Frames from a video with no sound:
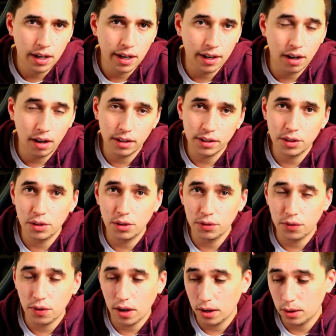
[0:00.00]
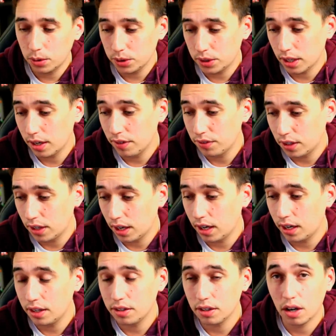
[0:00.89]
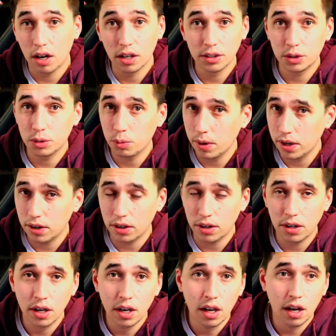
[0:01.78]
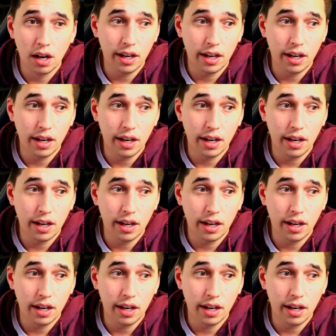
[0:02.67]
and all the new followers that I've gained on Twitter,